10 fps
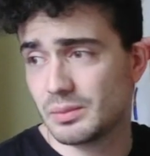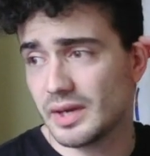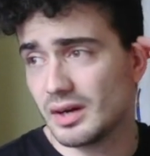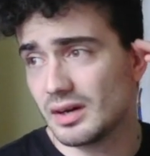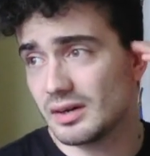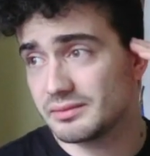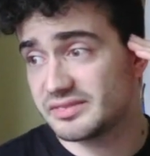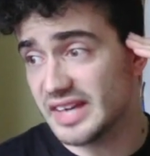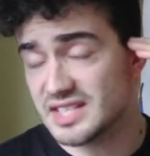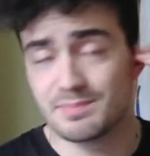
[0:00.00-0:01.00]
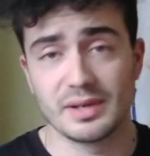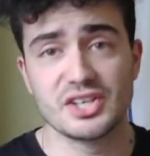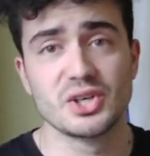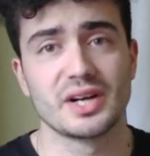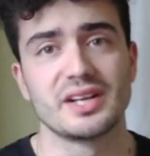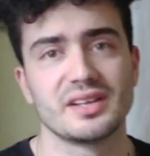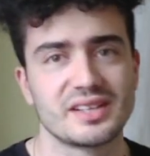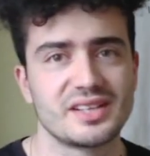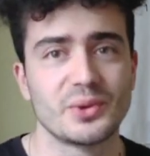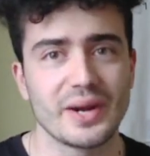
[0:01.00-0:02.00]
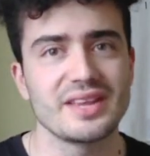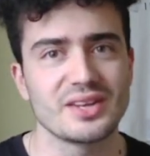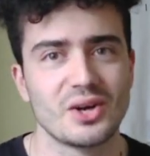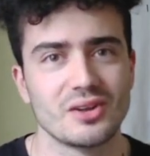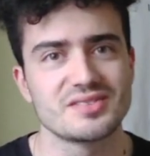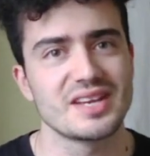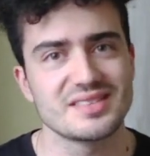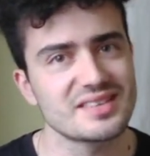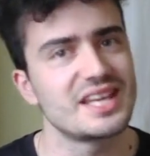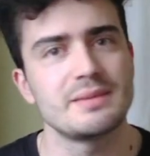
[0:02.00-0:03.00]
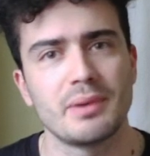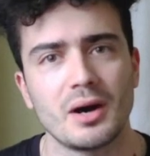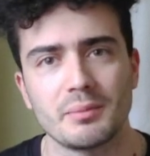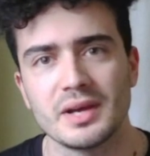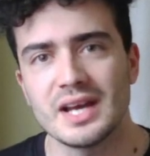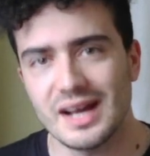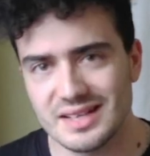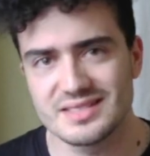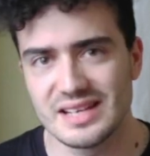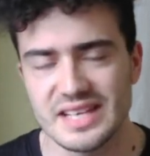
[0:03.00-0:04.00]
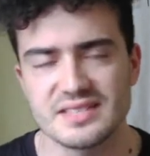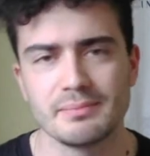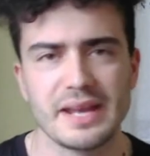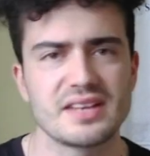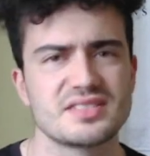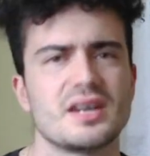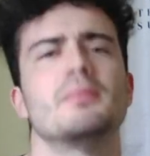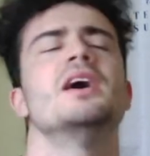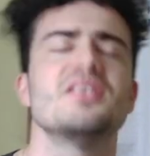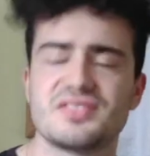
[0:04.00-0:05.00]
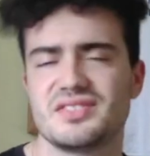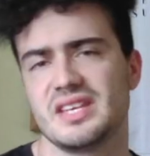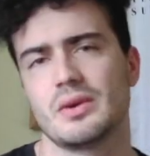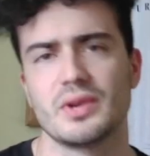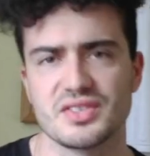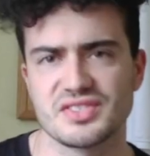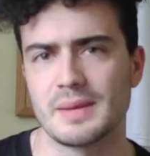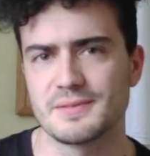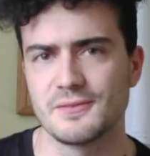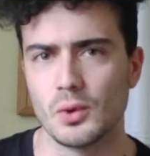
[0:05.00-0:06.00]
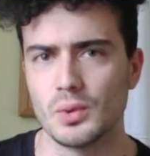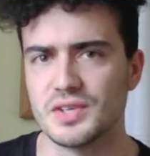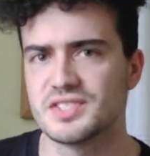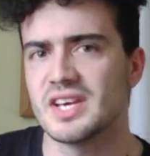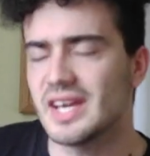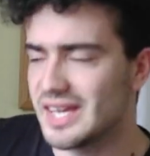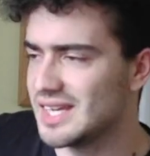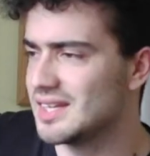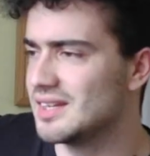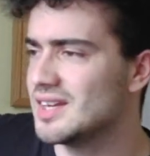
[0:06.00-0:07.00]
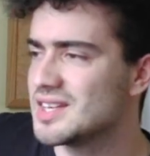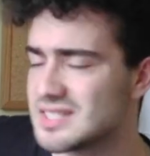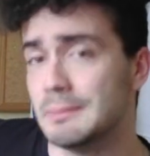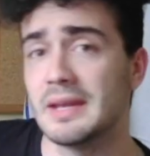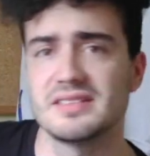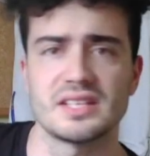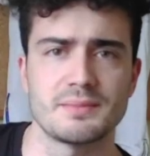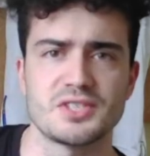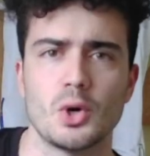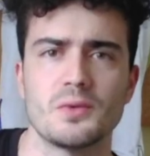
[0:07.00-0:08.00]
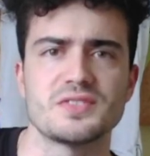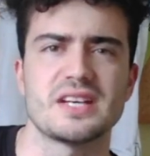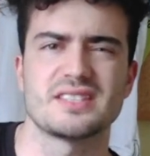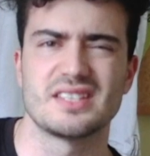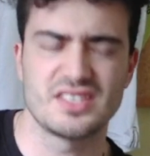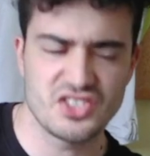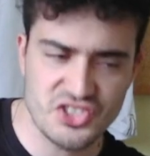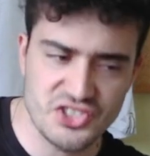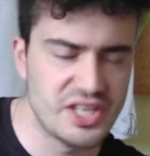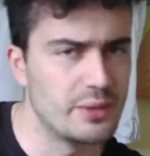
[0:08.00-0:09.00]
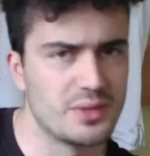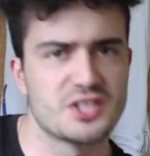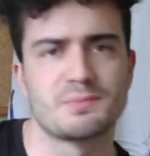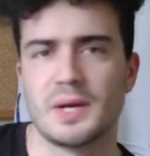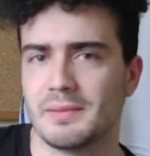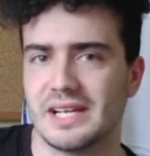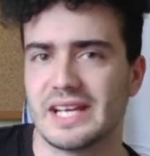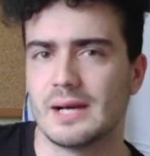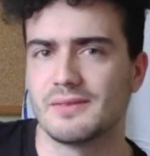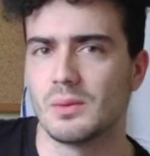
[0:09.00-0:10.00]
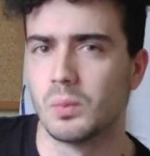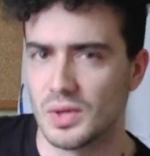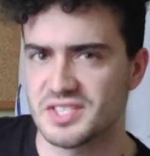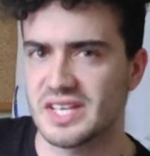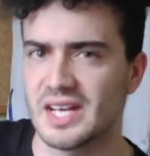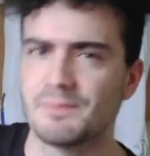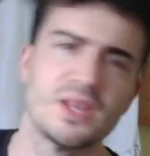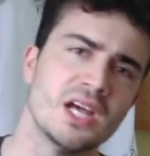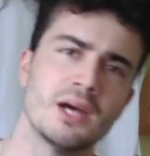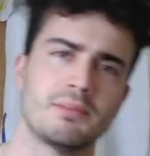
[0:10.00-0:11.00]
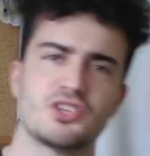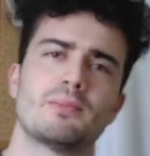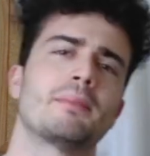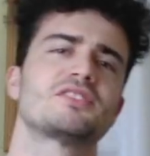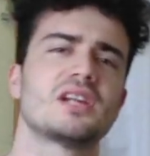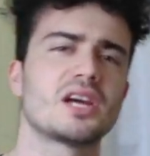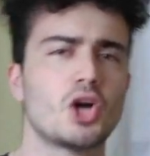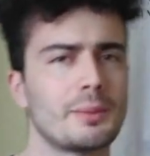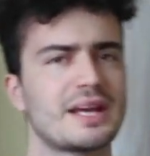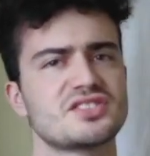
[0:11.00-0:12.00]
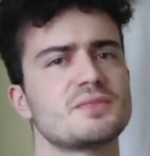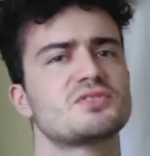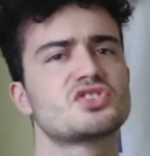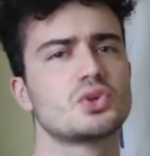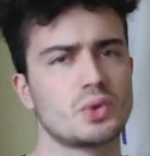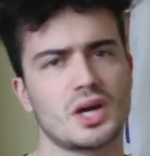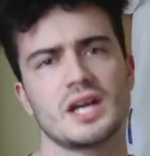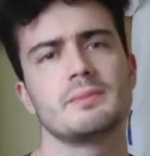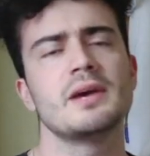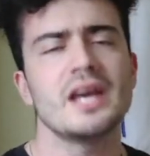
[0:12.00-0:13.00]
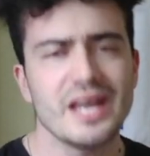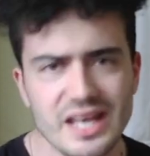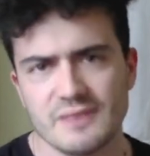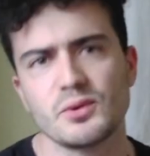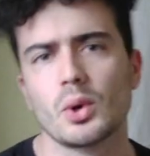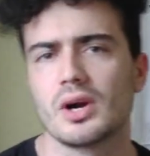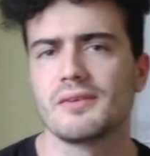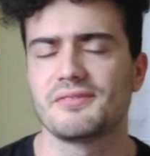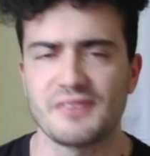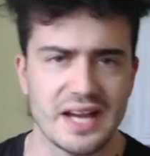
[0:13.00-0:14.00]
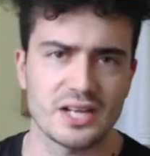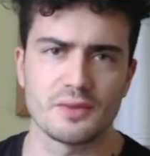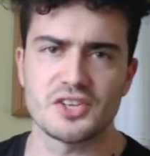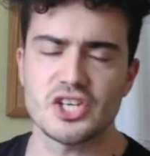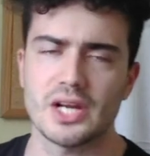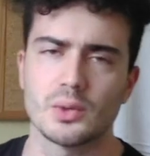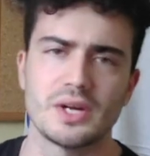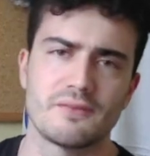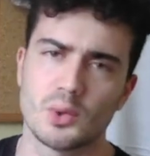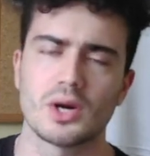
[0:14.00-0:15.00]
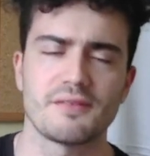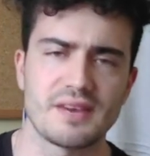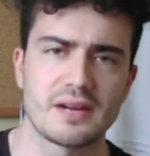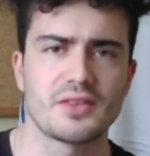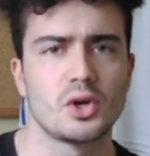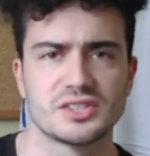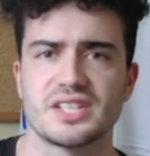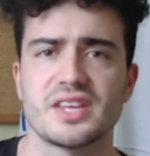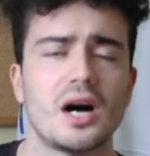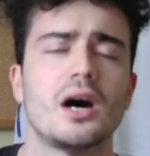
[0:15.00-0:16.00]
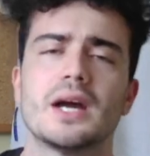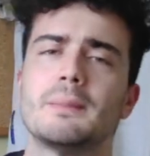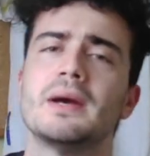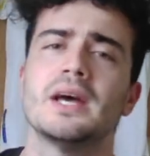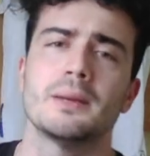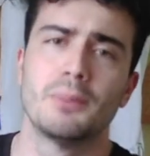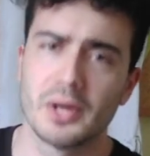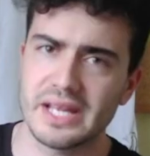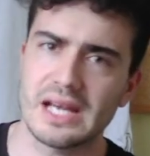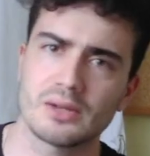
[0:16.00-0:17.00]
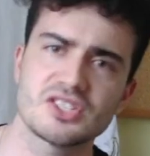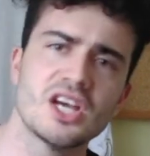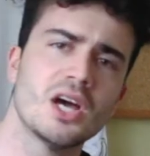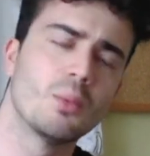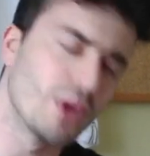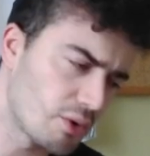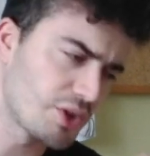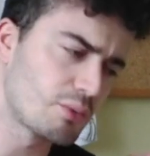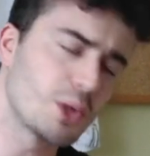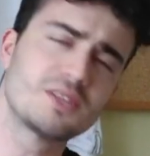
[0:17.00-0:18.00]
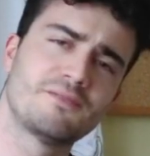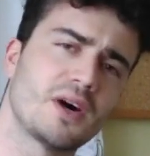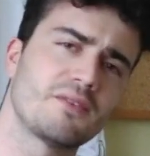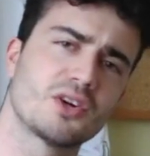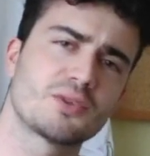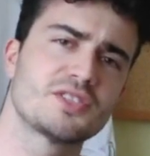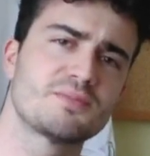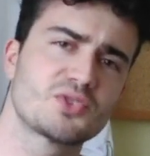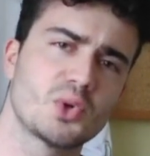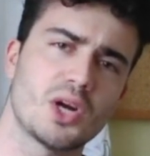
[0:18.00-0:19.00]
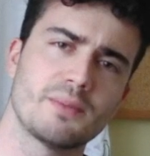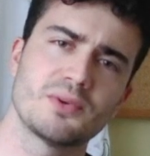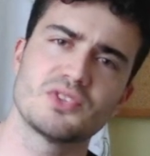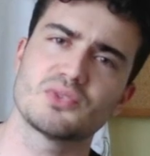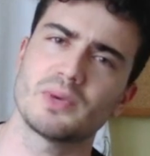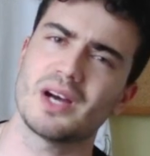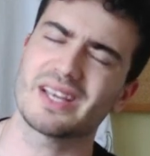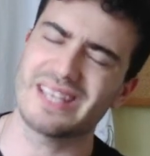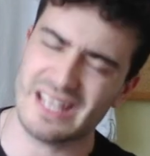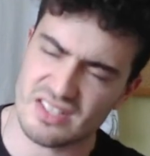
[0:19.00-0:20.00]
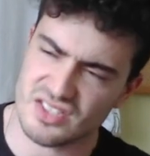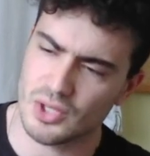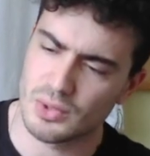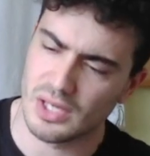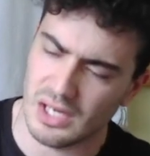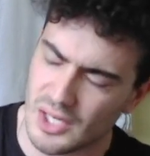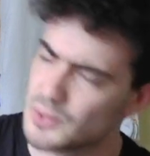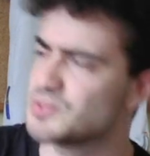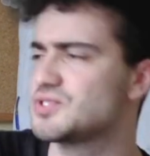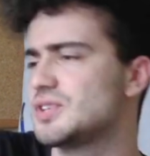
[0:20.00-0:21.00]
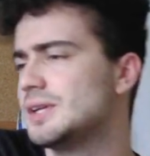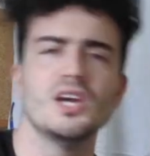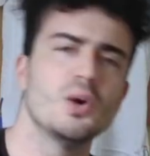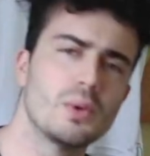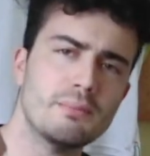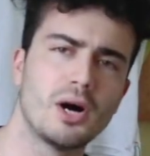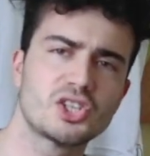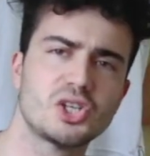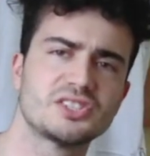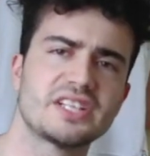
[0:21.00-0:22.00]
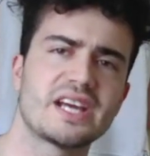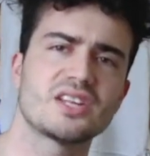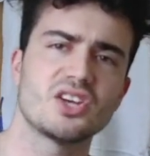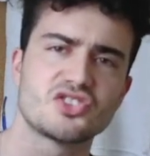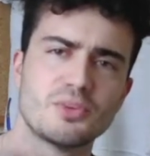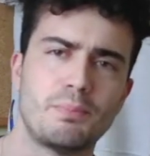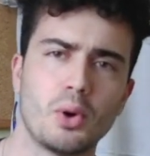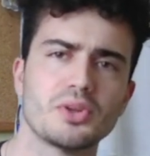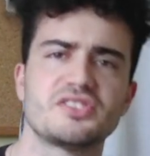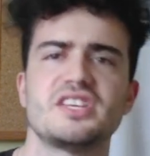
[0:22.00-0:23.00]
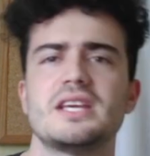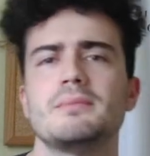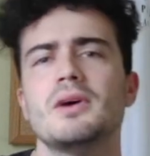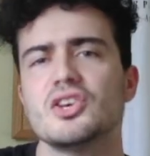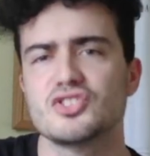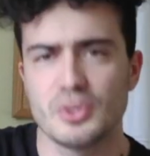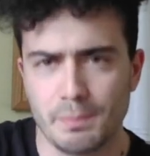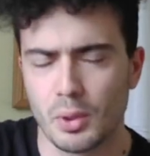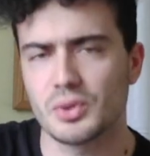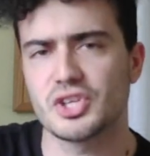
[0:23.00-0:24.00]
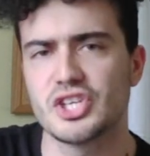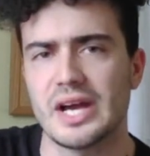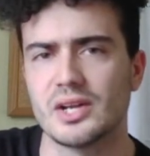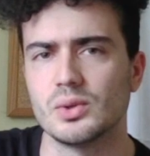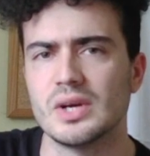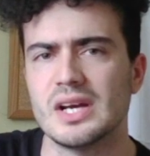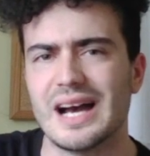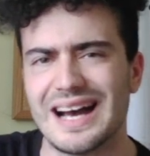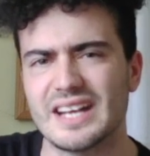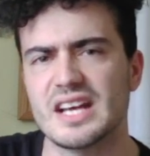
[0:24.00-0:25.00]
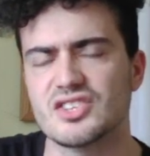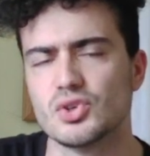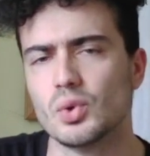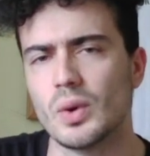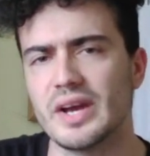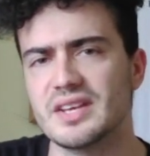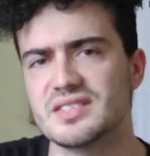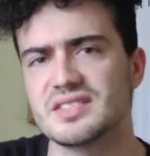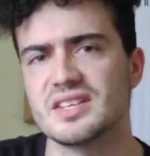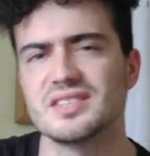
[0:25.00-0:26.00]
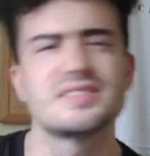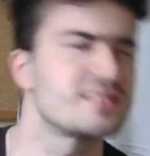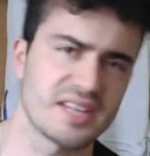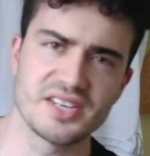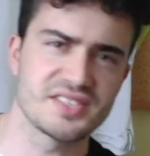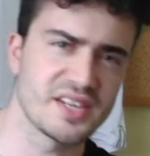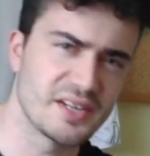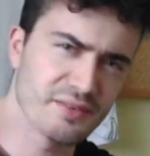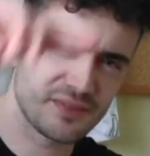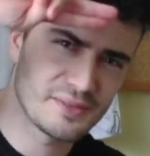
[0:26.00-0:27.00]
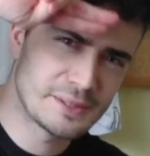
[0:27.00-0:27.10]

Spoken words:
We are desperately trying to create the content to keep up as Leeds make some serious steps forwards in cementing themselves as a serious Premier League outfit once again. Please remember to like, comment and subscribe if you are a fan of the channel and if you are a fan of the content that I am putting out. We are on the road to 500 subscribers. We are getting so close. We march on together, support the team, support the channel, and as always, stay safe.